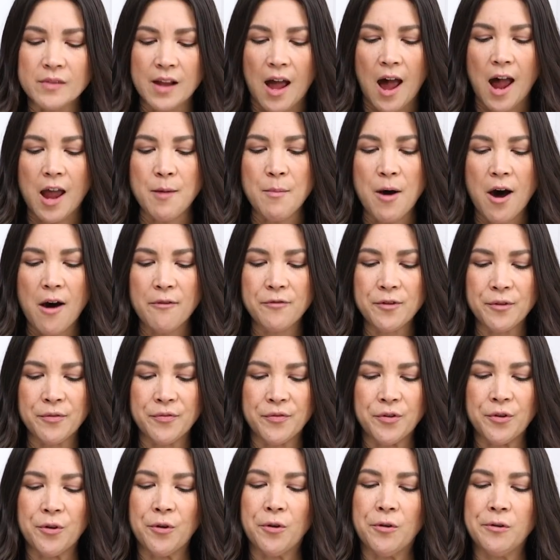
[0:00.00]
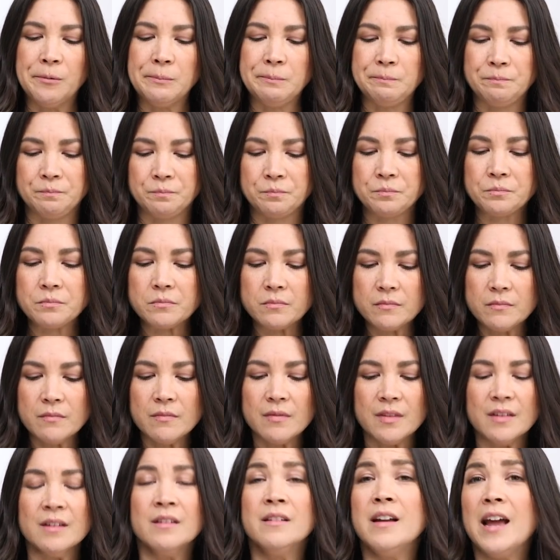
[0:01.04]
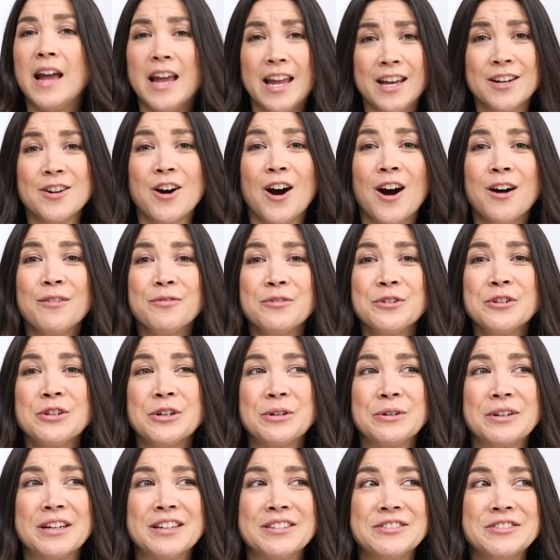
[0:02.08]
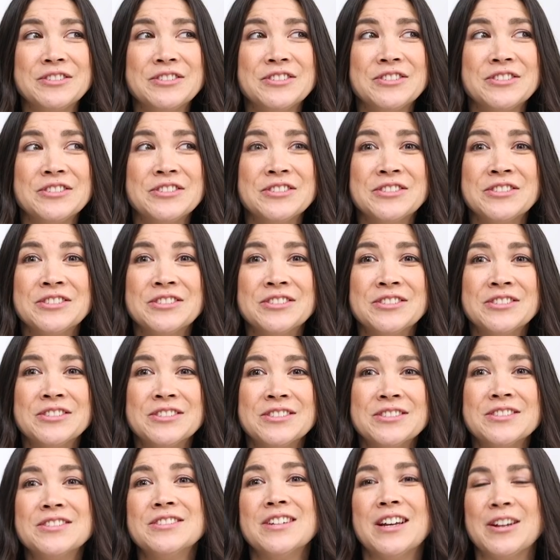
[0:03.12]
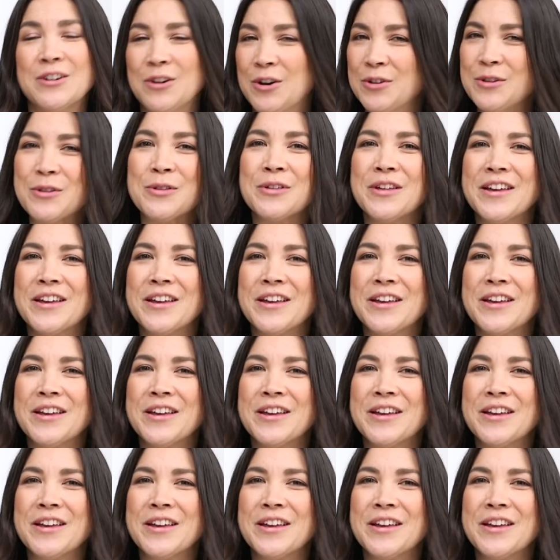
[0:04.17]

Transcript: I'm Hot for Food and Hot for Donuts and all the